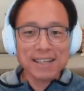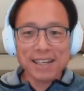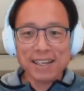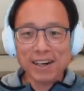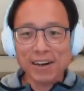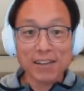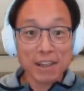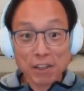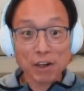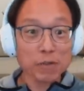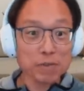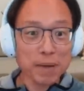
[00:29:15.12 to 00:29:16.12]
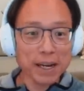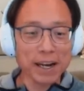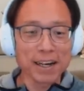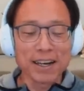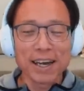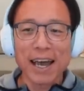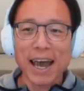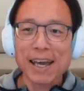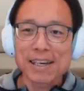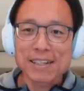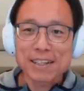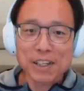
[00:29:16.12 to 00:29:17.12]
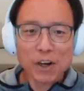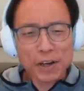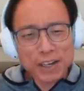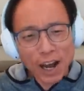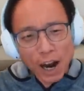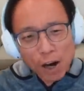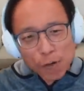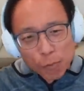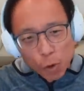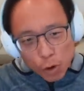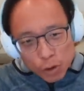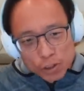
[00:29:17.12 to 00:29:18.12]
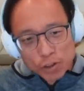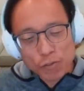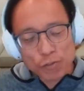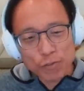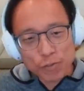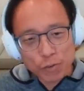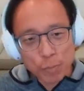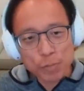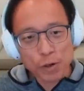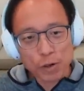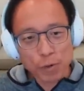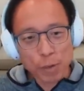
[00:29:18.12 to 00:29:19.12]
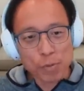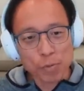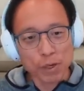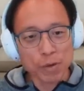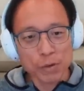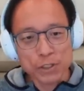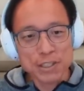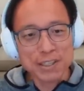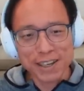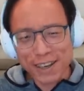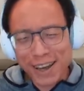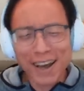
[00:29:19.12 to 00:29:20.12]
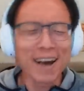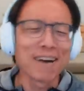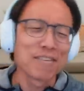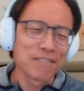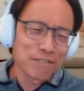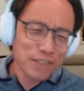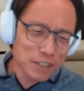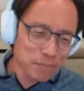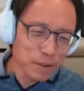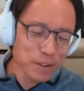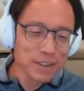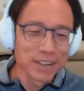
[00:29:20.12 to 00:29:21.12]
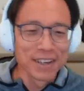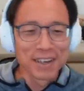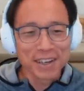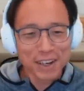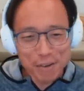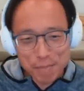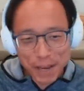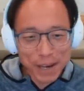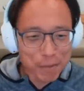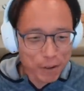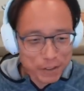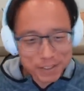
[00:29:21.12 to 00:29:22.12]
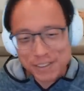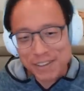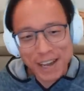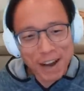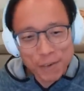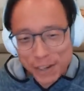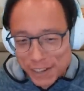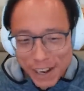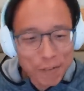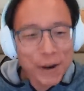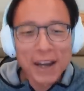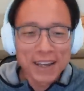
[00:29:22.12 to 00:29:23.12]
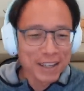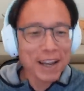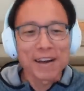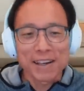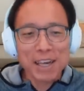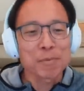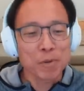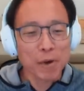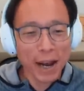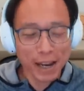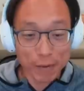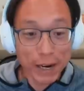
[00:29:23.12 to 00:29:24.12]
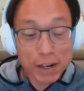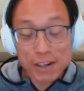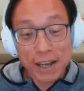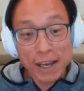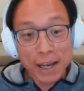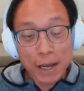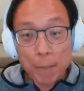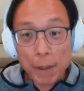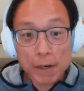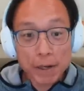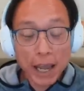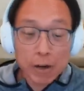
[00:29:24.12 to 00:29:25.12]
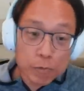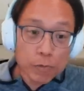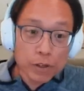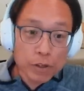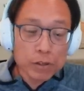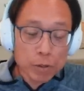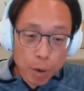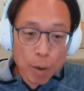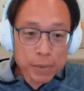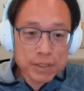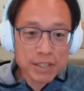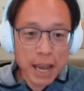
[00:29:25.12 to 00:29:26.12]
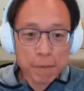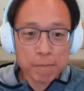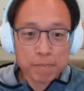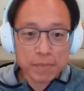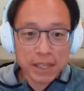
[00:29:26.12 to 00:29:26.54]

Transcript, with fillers: yeah. you know, they thought it was meta. And, you know, in our world of crypto and Web3, we're just like, ah, Facebook you know, metaverse. yeah, we yeah, well, yeah, yeah, keep trying, right? And but and the problem is that